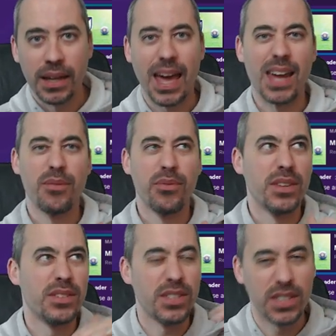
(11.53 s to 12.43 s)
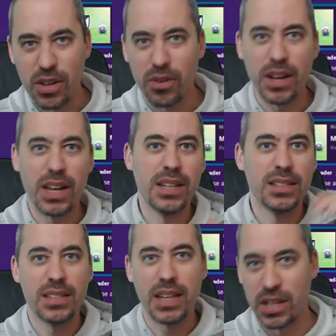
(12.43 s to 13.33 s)
kind of the
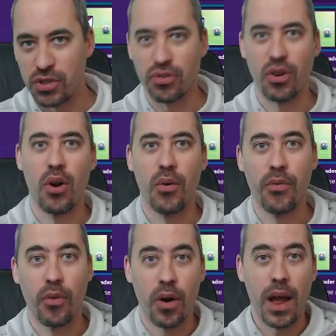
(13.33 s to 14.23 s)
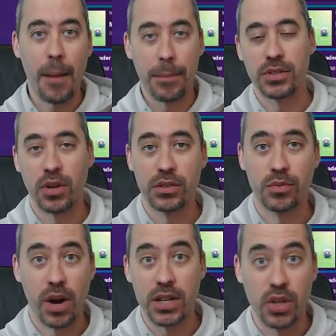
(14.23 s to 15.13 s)
series intro for
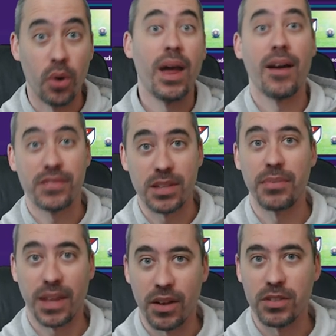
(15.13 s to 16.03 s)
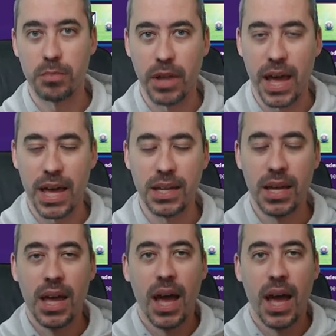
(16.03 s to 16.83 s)
episodes where I don't have something else planned.